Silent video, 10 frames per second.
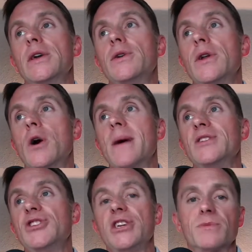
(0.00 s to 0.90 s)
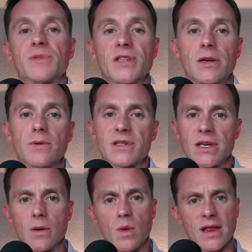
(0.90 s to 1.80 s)
about genome
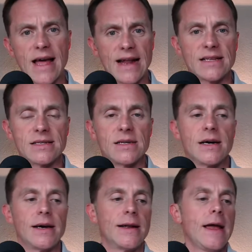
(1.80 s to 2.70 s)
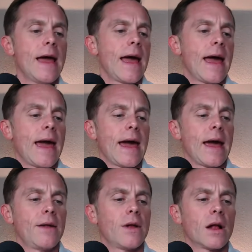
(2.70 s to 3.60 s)
sequencing and what that has done,
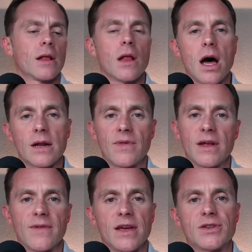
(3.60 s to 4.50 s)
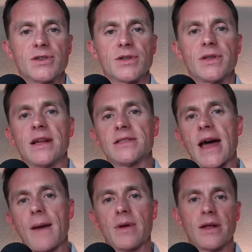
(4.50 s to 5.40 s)
and a lot of the innovation that has
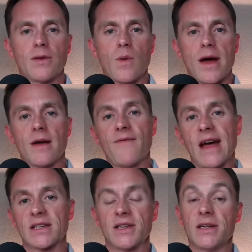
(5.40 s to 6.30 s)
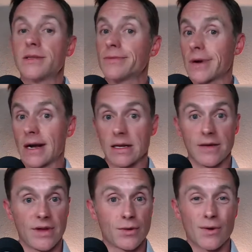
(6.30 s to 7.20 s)
happened in the way of vaccines. We're kind of
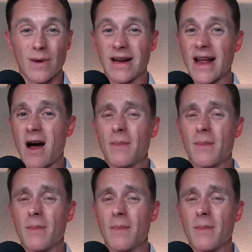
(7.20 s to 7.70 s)
living through it right now.